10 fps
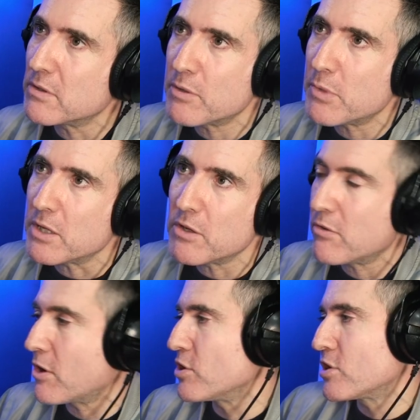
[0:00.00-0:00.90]
what I mean?
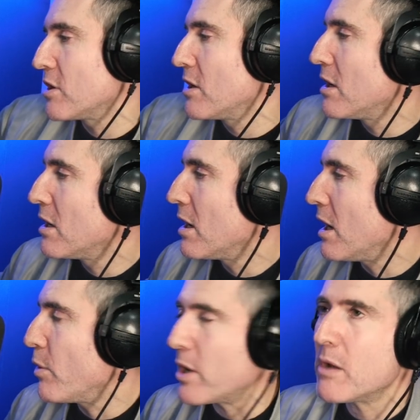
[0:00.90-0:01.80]
Because
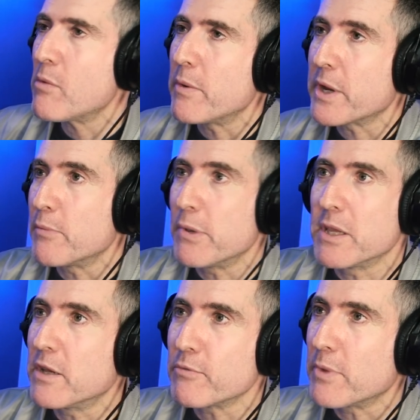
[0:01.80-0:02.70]
we don't know where we're going to be a
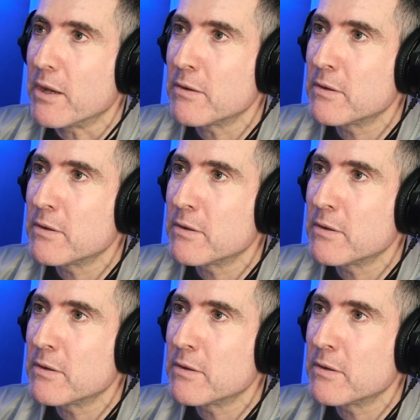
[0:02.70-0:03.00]
year from now.